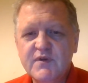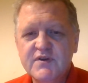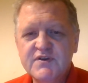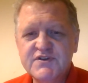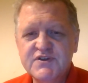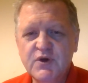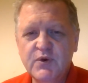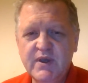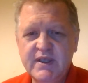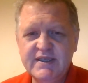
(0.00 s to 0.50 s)

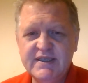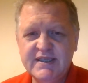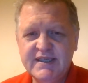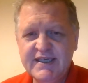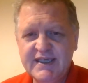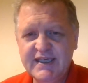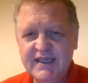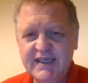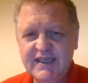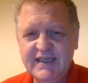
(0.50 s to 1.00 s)
So, and
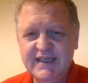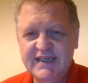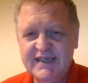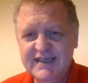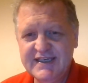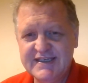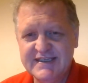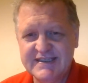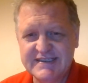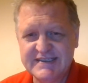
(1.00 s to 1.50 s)
he
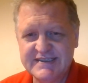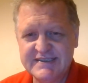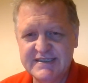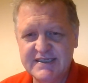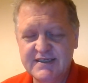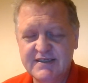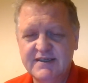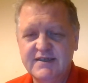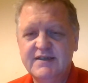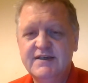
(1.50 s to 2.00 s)

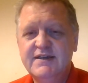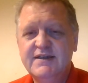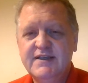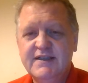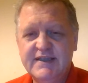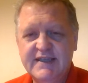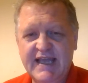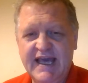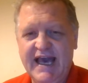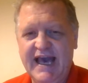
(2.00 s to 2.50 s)
is
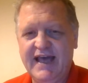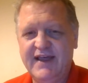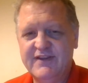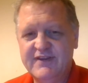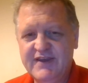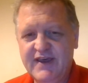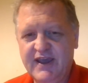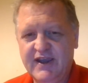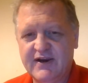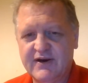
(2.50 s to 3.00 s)
not
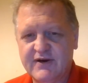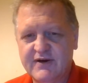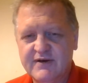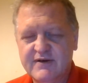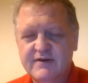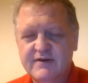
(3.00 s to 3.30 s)
there.